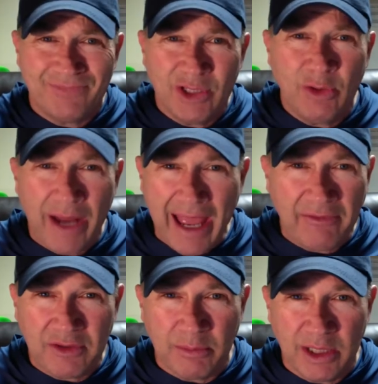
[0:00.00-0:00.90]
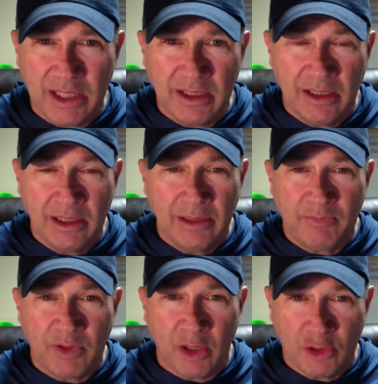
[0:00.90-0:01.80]
you don't have to be
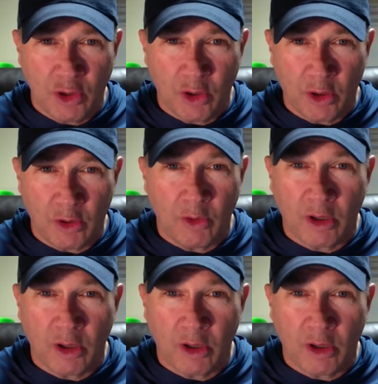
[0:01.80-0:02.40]
a jerk